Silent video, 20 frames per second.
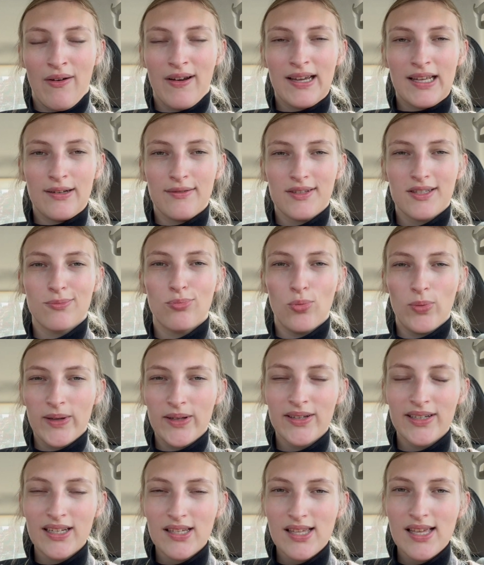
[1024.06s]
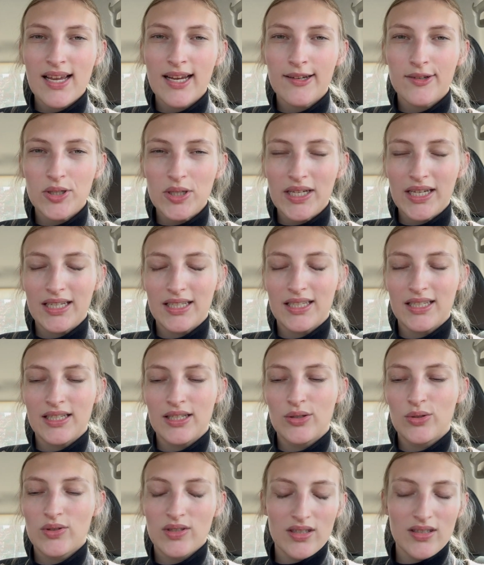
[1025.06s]
kind of spoil anything if she
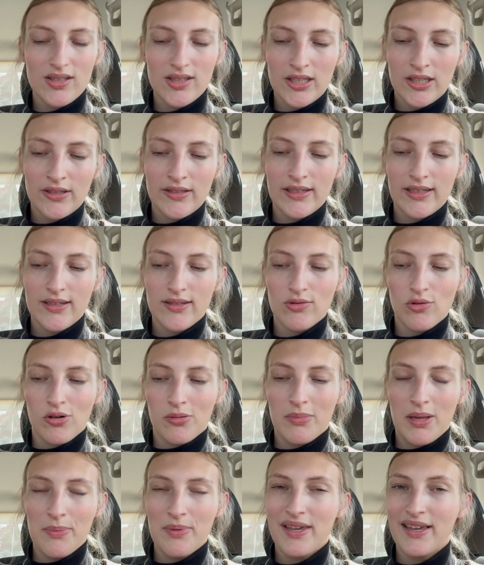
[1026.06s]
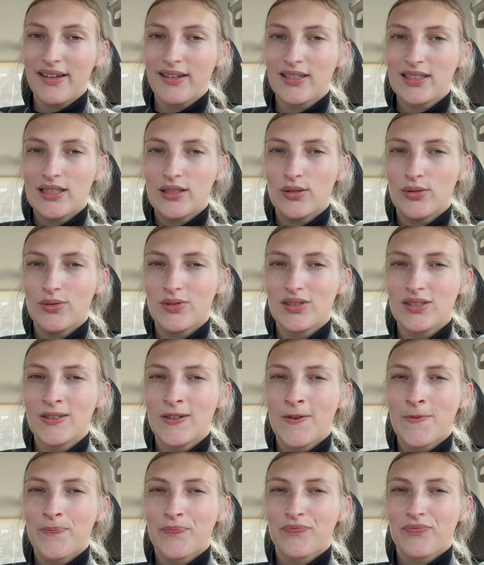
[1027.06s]
continues this series, or maybe it goes
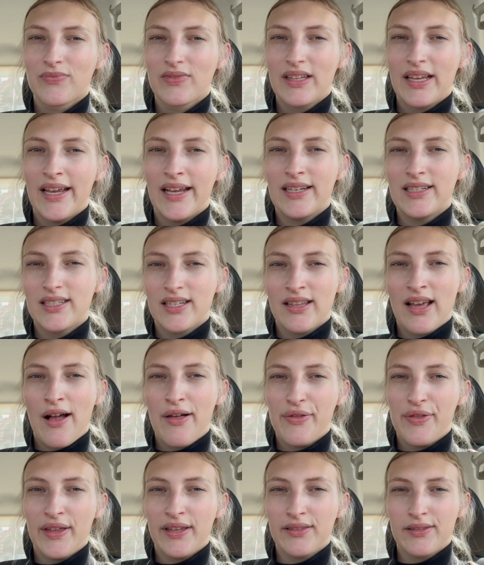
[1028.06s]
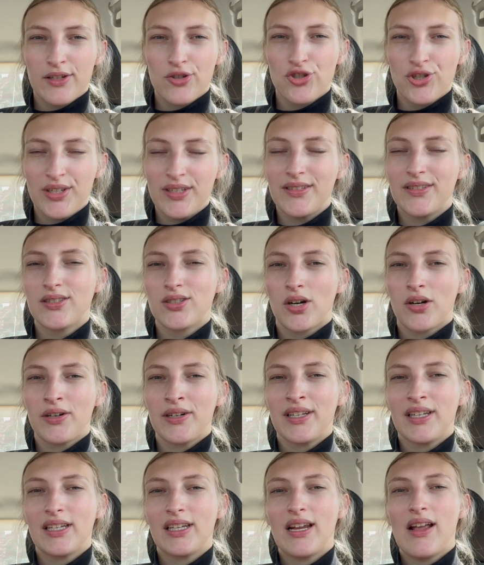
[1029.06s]
into that thing that she's
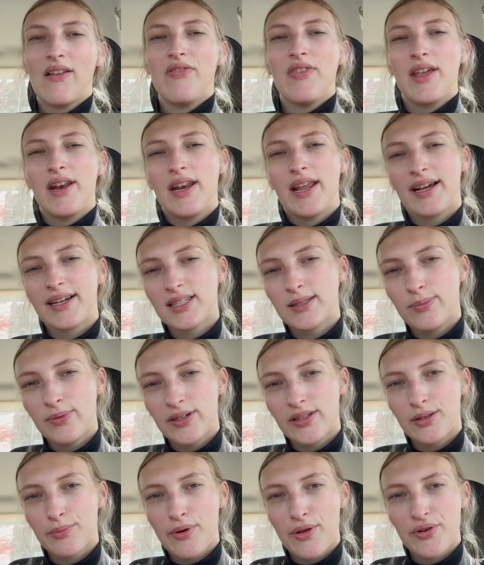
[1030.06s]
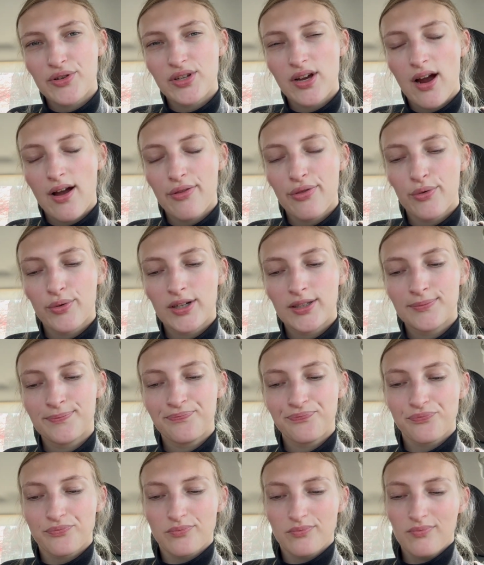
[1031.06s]
starting in the next book, The Brothers Hawthorne.
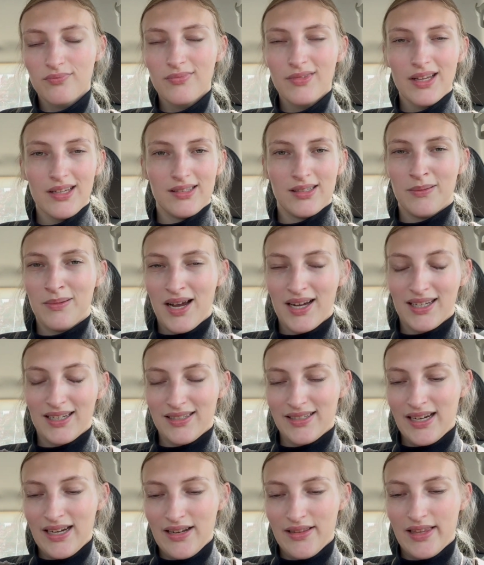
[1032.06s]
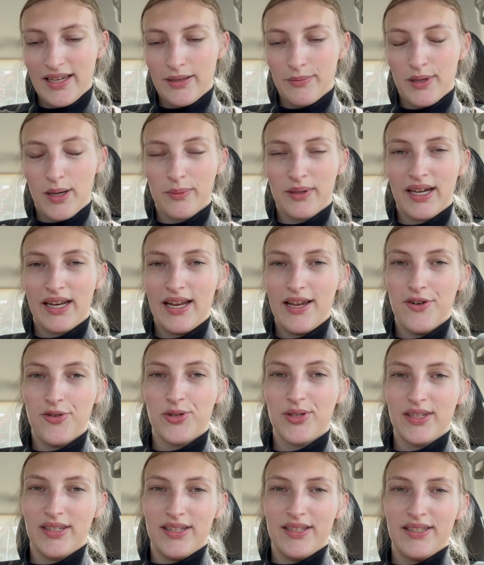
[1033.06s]
So I'm not going to say anything, but I'm kind of
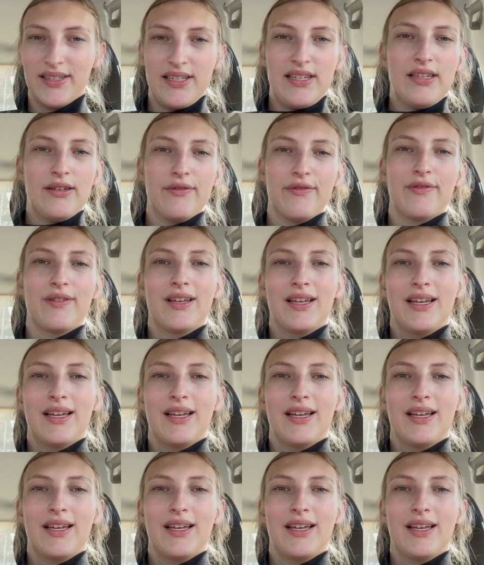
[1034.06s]
interested to see if